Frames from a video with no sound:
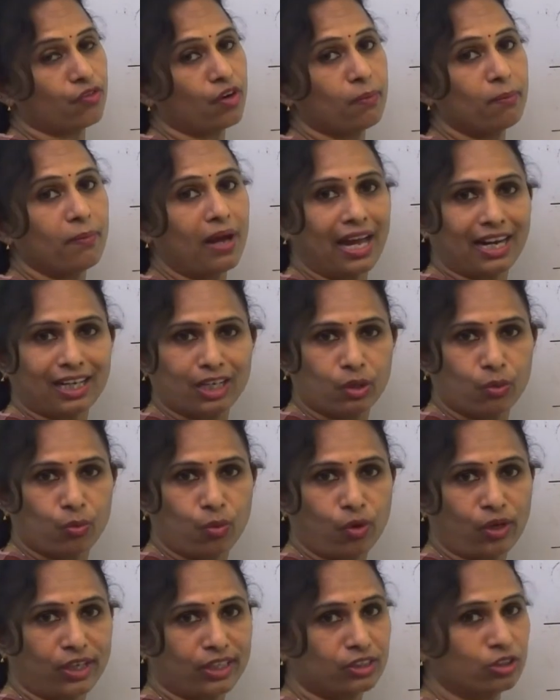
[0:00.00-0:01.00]
from active
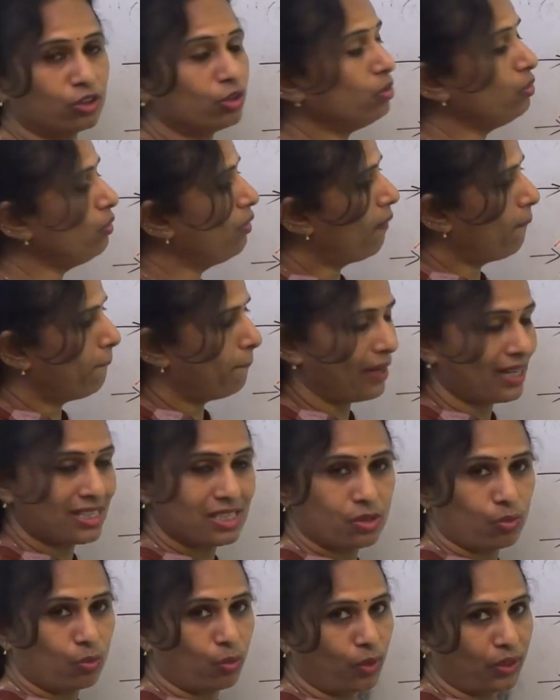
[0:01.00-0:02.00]
voice to
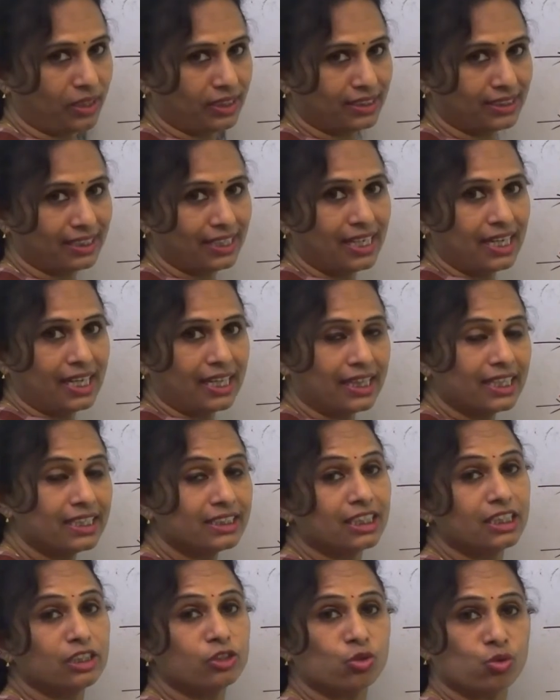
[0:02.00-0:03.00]
passive voice.
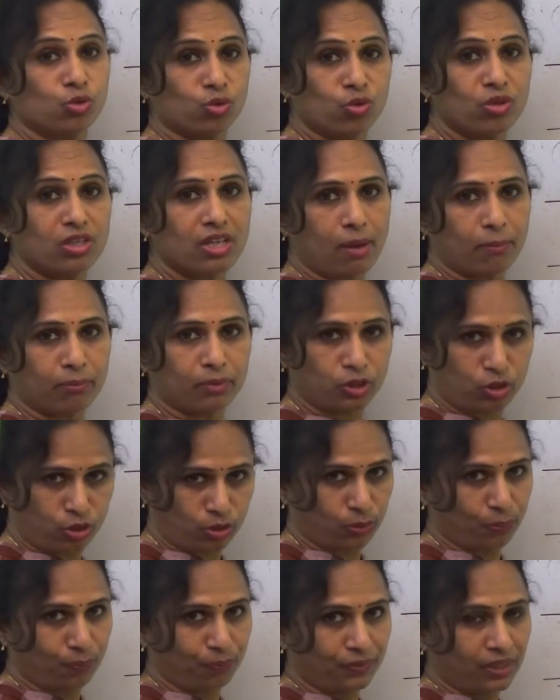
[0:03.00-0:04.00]
This is rule number
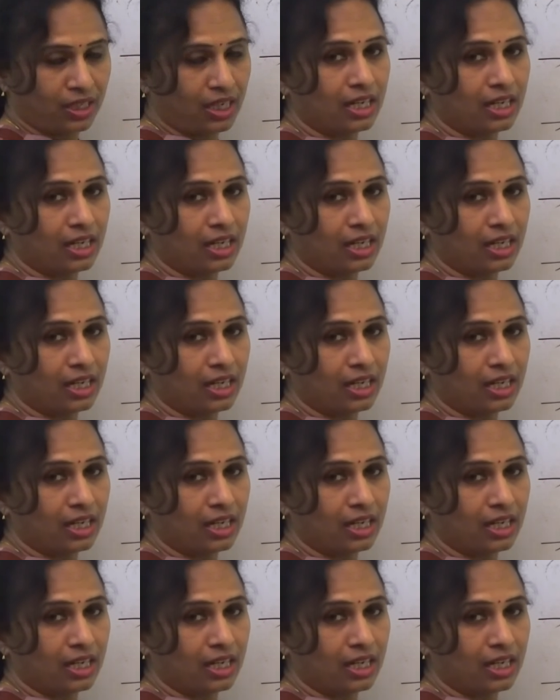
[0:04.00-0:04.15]
2.